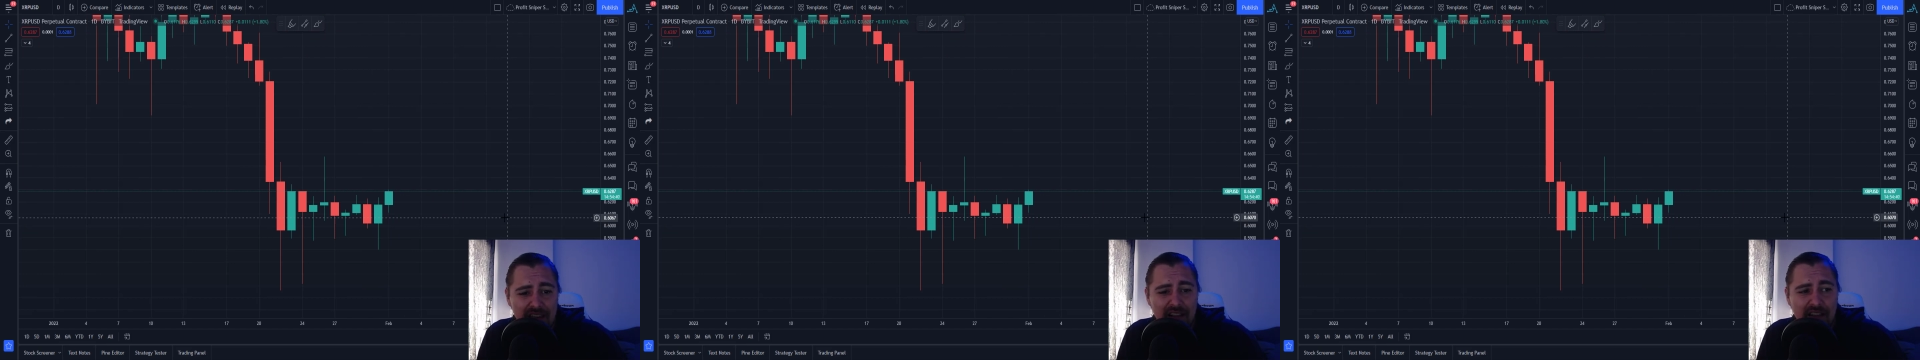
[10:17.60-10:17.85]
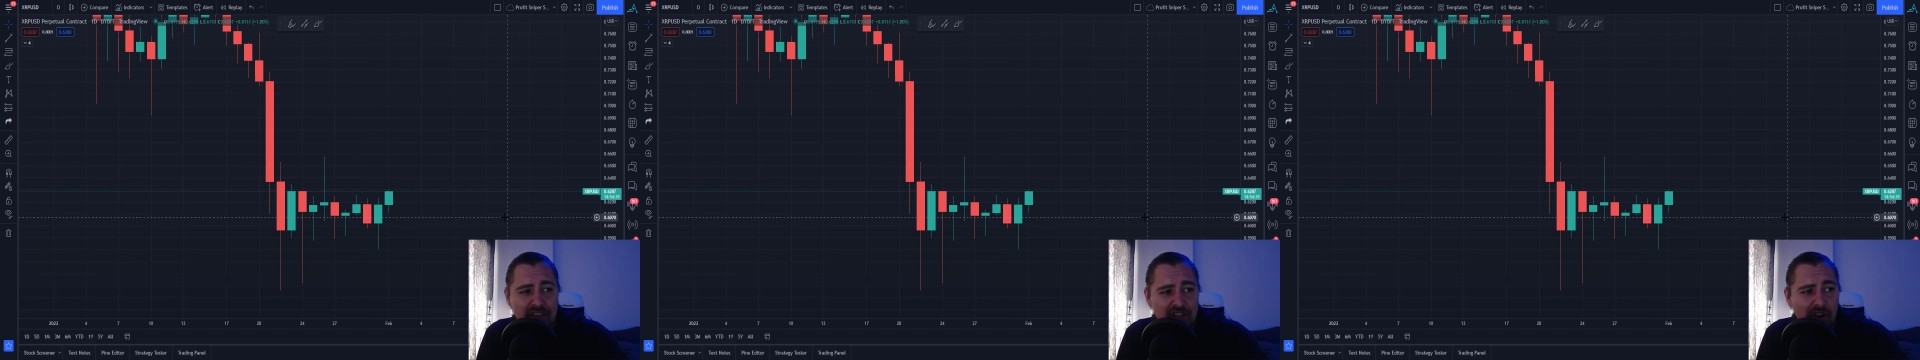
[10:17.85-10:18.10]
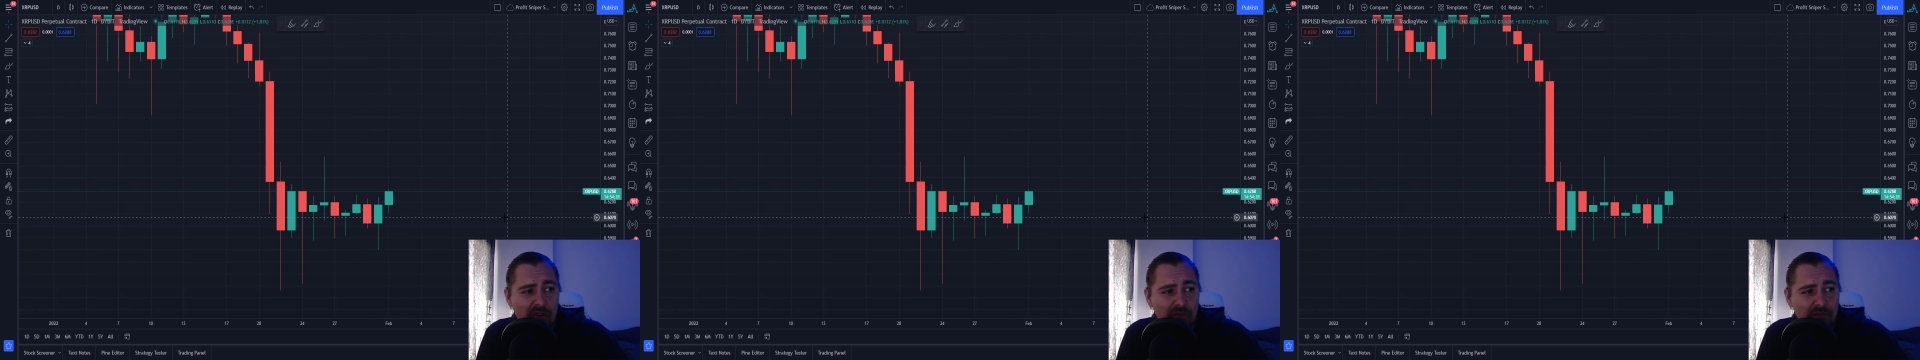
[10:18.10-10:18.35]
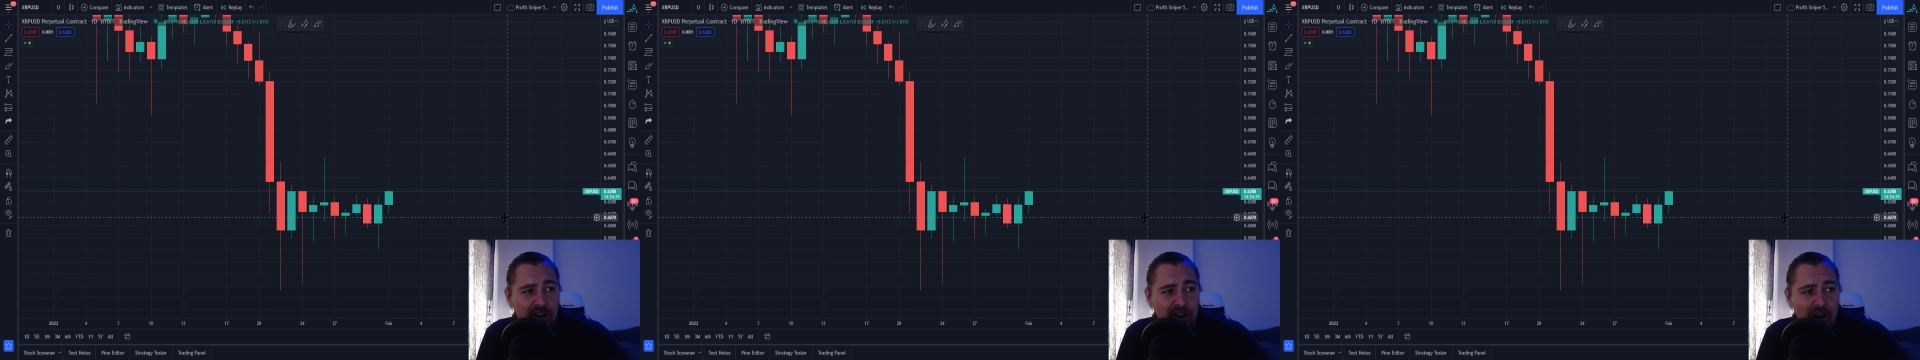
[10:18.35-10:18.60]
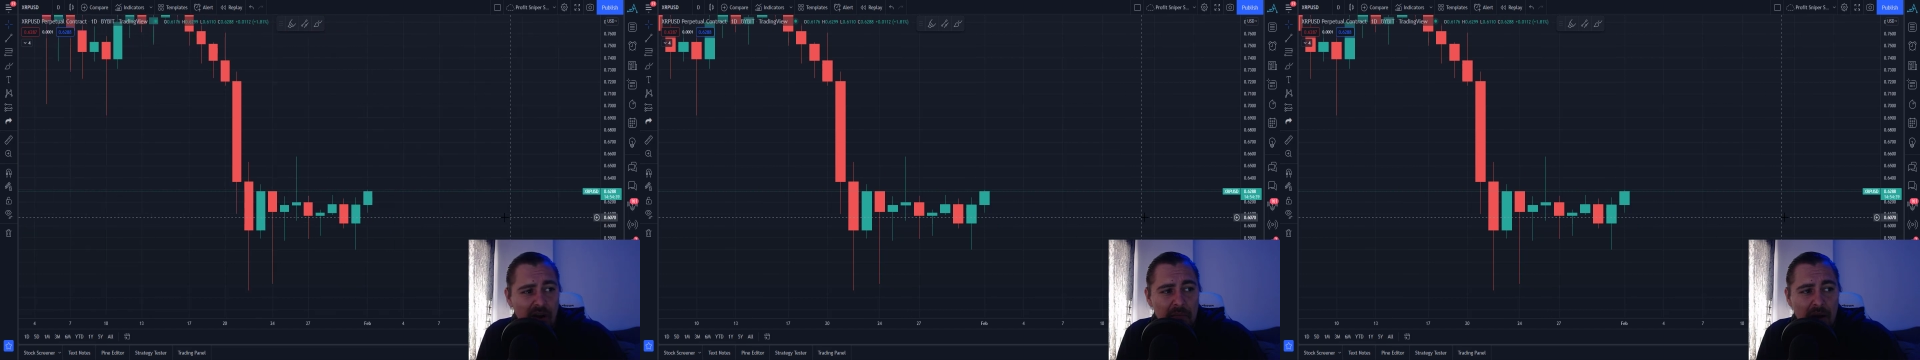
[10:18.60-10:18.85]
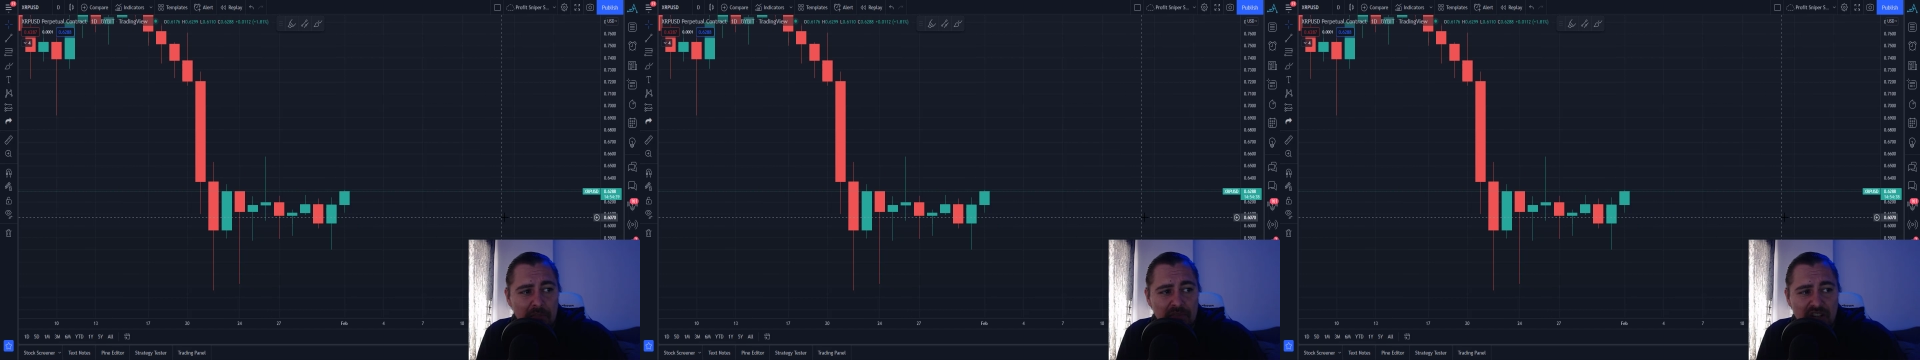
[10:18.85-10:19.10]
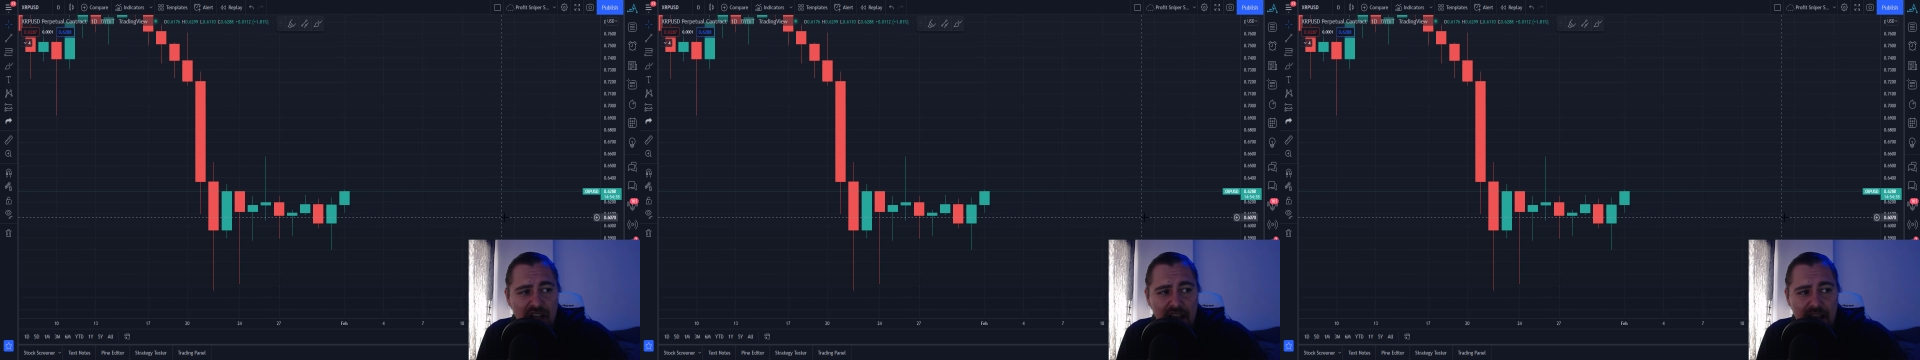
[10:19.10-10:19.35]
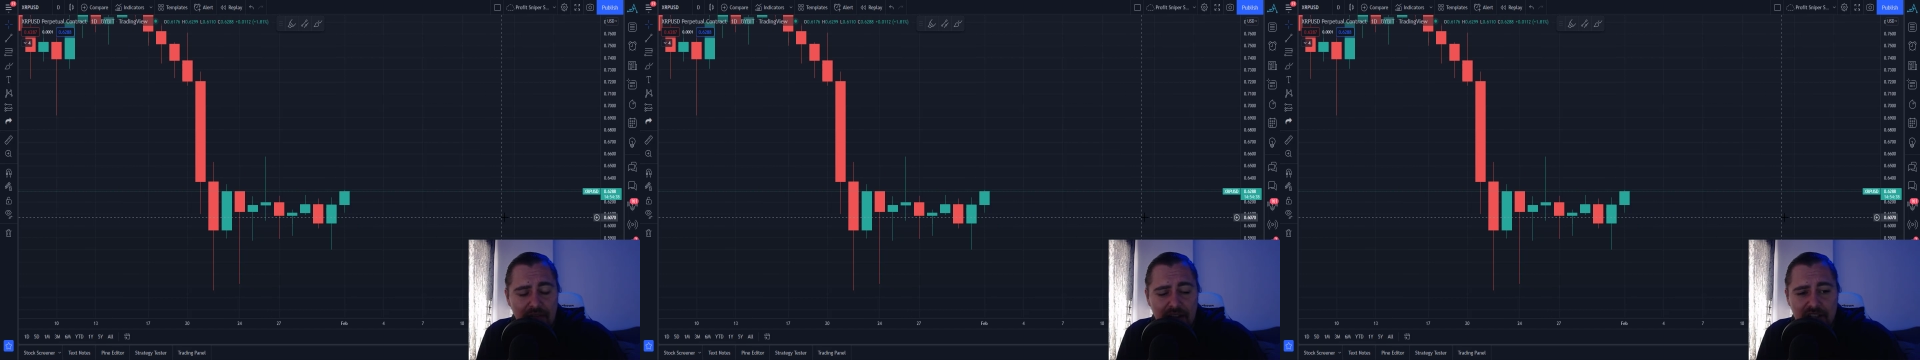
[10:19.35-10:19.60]
So, I'm staying
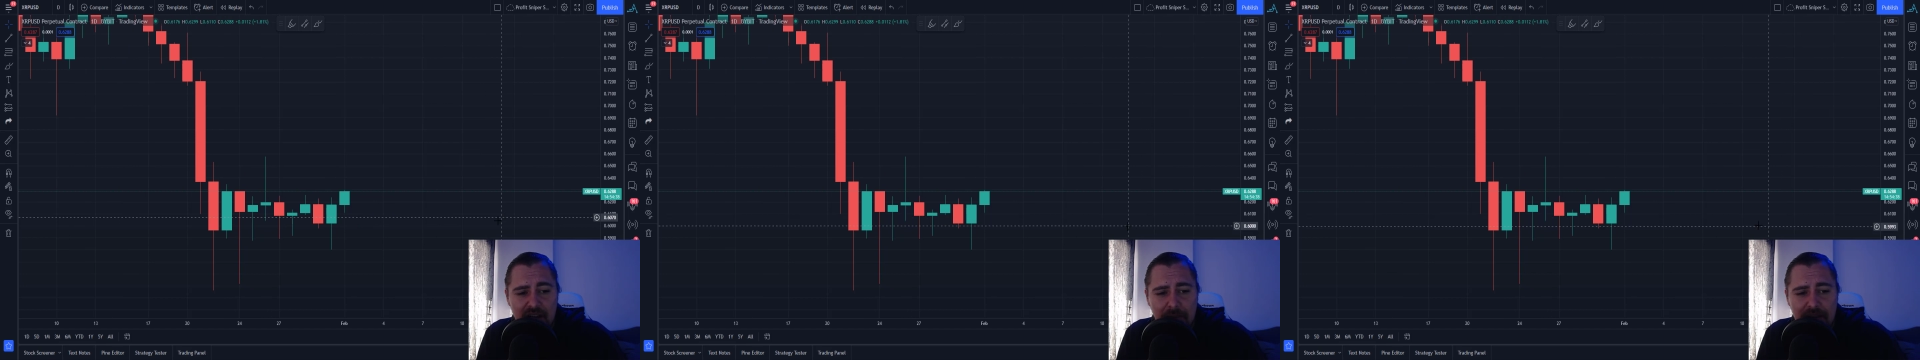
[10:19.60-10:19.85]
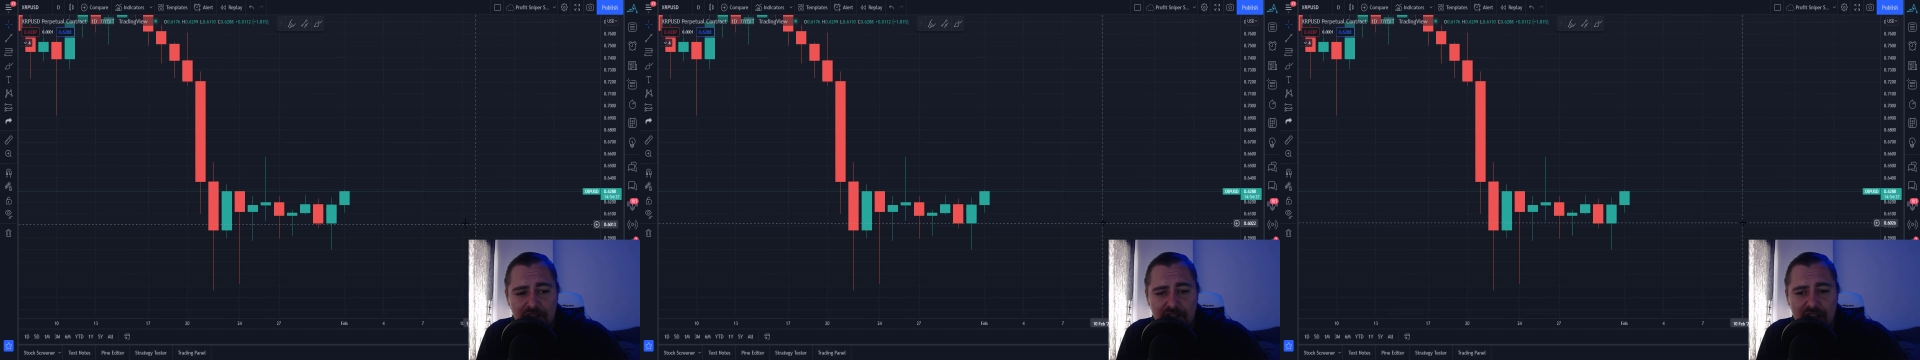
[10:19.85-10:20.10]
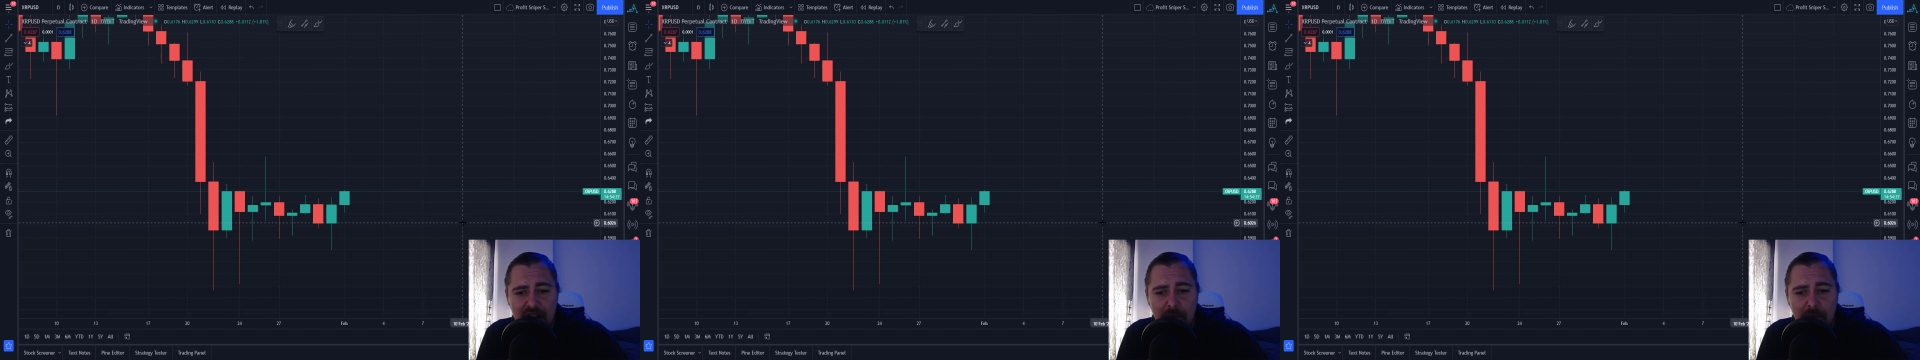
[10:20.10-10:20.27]
out of XRP just now,